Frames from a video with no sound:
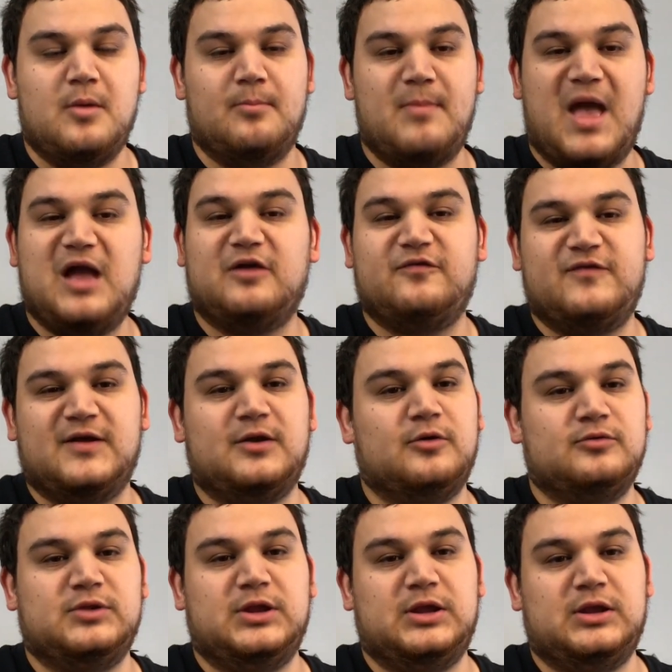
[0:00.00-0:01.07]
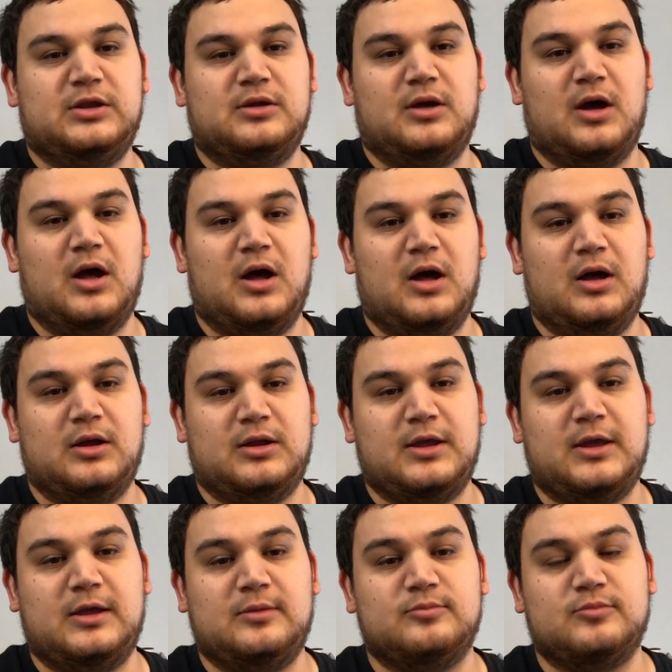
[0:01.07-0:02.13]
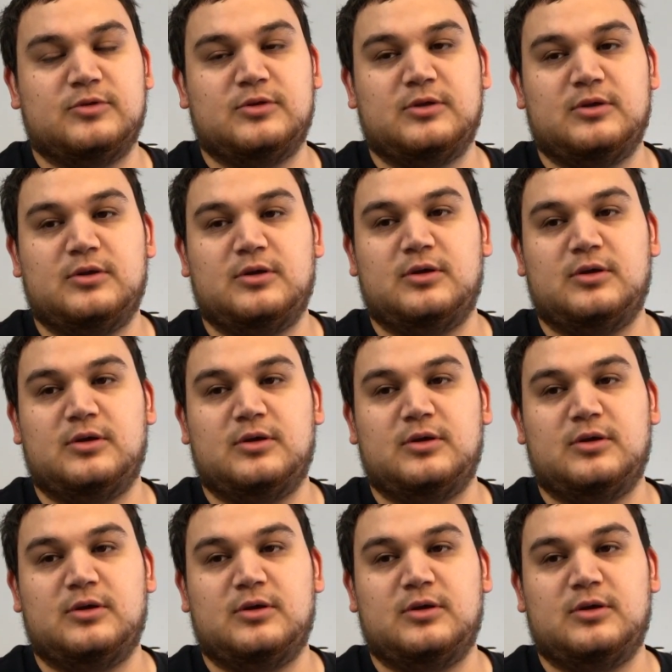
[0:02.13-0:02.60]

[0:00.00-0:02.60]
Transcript: MagFed-only games,